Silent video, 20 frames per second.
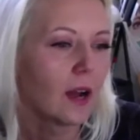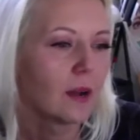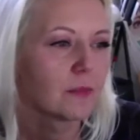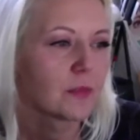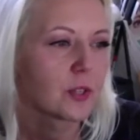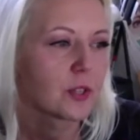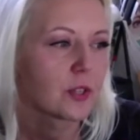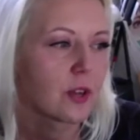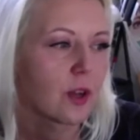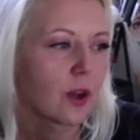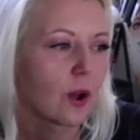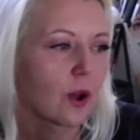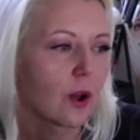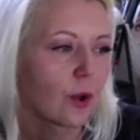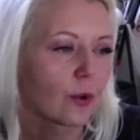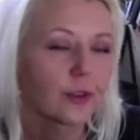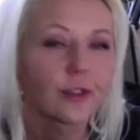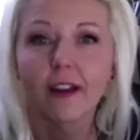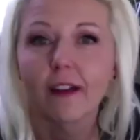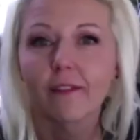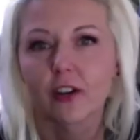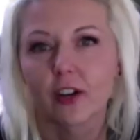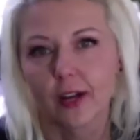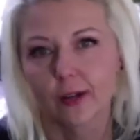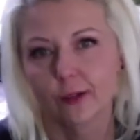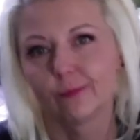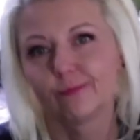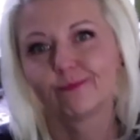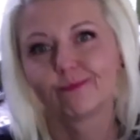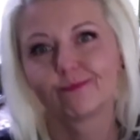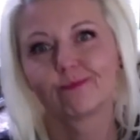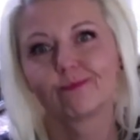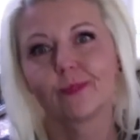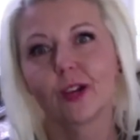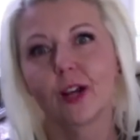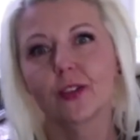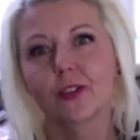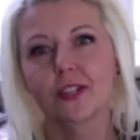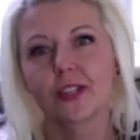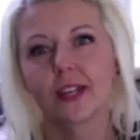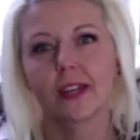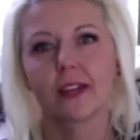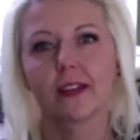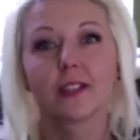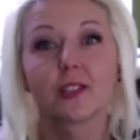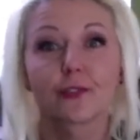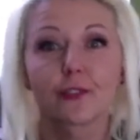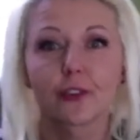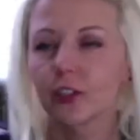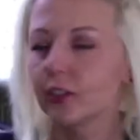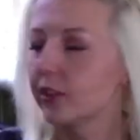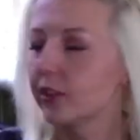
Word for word: So you never know. I'll see. It's for a